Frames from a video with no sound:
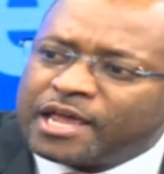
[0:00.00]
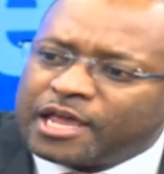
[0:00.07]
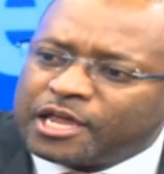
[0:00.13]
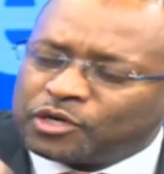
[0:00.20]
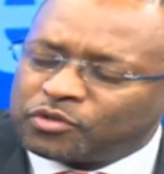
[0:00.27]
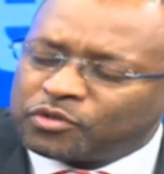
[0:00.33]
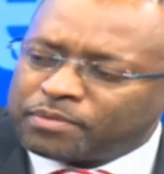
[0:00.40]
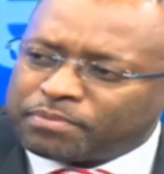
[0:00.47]

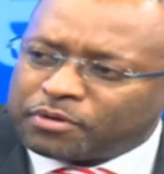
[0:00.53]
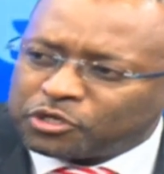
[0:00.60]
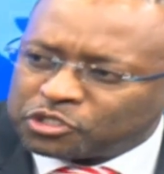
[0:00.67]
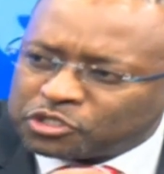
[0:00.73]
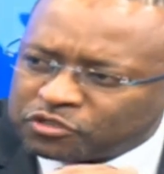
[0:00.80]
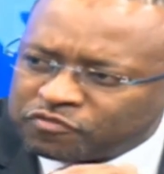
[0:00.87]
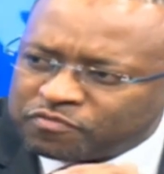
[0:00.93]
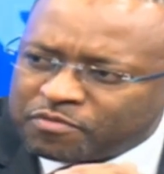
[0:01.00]
into the
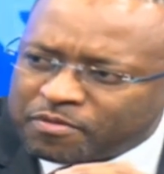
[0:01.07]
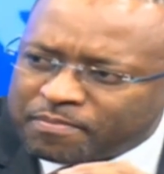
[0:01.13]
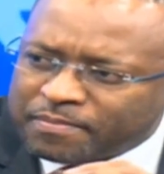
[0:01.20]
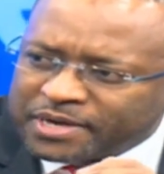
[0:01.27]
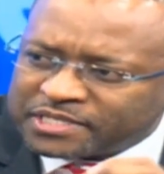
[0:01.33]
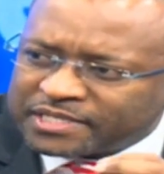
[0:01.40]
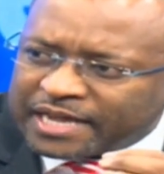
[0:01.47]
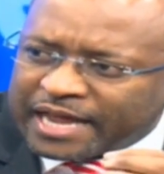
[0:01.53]
ports of
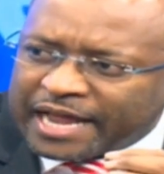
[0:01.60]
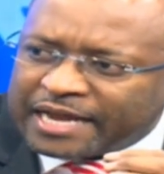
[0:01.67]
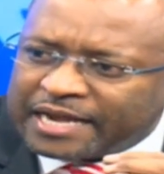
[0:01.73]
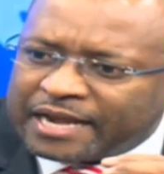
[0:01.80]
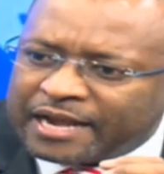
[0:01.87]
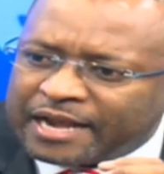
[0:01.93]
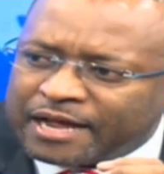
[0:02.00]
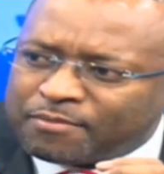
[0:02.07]
Mombasa
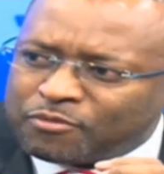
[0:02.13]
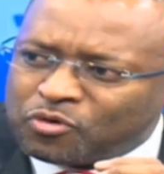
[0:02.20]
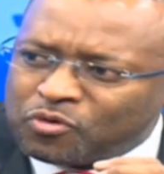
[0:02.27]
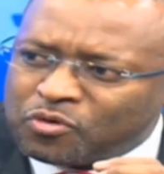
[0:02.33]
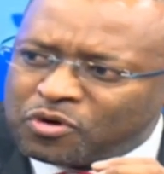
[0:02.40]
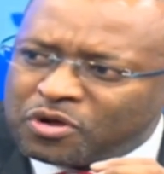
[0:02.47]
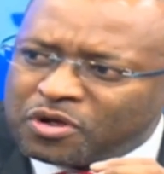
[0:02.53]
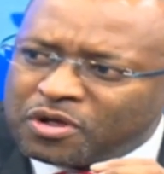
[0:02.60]
and Lamu
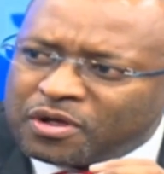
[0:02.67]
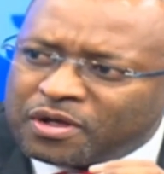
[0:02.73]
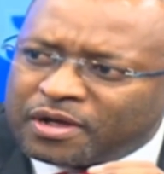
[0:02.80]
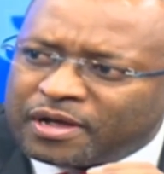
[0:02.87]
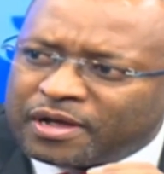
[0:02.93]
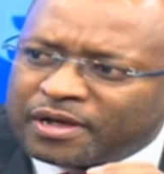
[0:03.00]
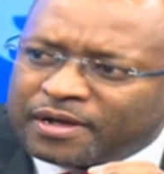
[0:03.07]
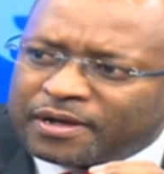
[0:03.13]

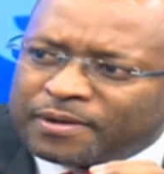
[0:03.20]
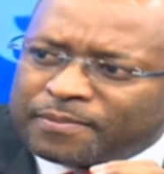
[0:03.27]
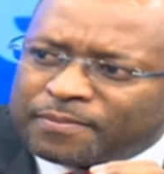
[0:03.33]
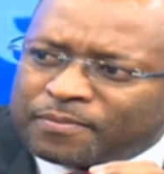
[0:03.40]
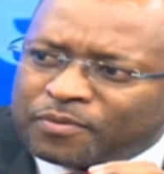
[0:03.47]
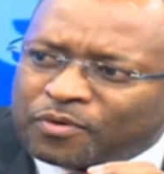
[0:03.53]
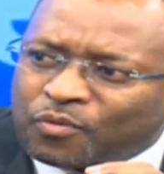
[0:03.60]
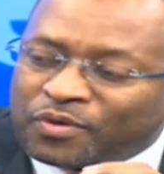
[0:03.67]

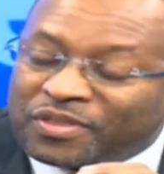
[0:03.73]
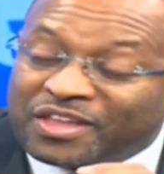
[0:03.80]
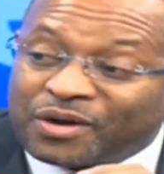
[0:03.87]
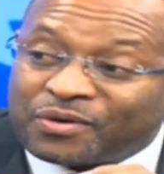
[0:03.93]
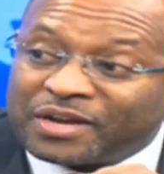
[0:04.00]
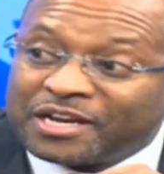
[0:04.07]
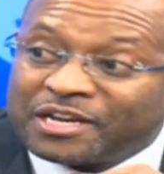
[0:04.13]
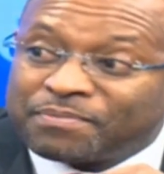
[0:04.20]

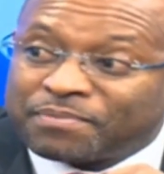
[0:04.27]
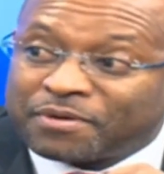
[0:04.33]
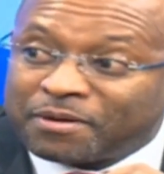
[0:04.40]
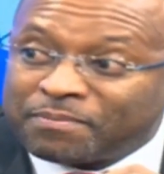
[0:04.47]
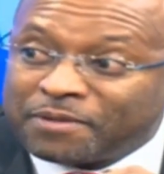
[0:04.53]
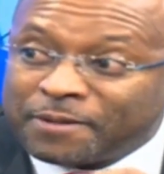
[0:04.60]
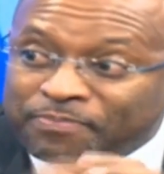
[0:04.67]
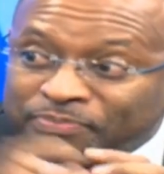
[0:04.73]
without any
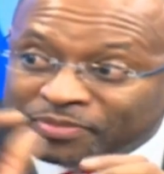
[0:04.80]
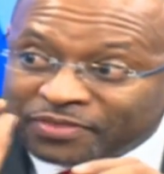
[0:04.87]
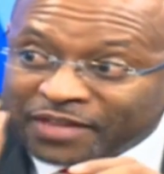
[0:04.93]
problem?